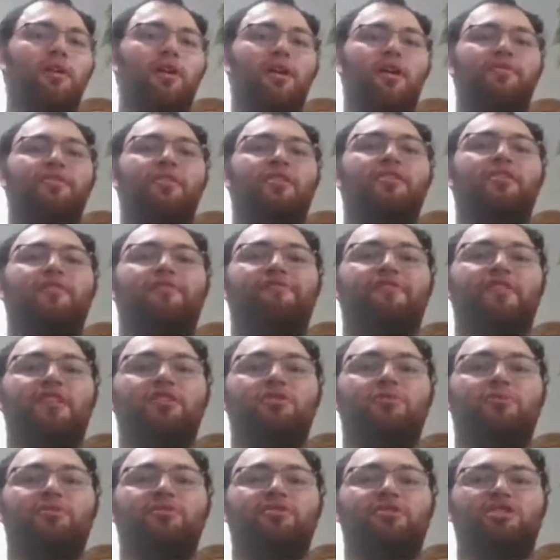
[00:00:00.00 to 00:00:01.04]
And then the
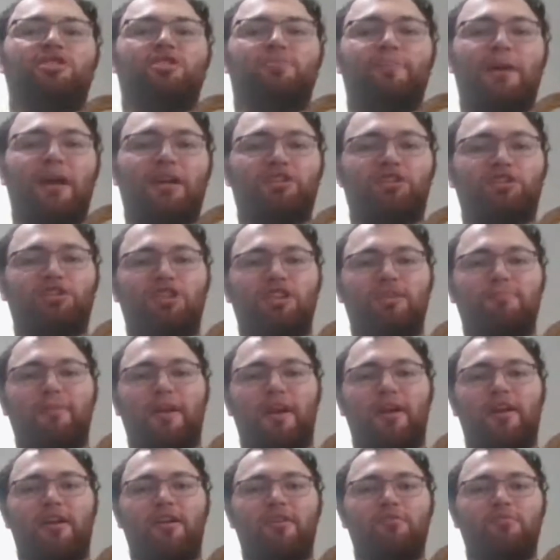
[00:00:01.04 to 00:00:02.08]
Fiend was especially
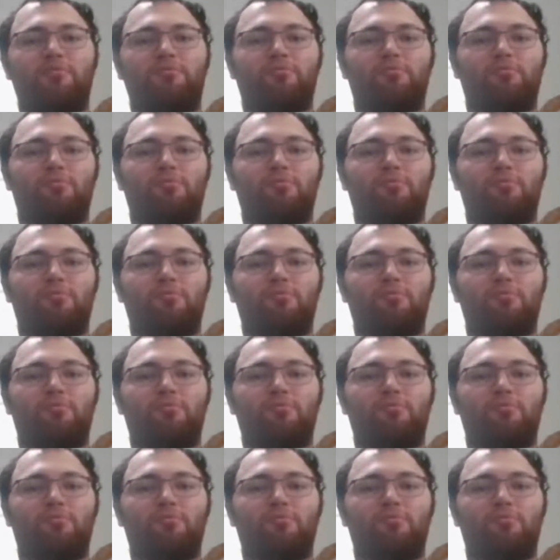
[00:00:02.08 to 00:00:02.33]
buried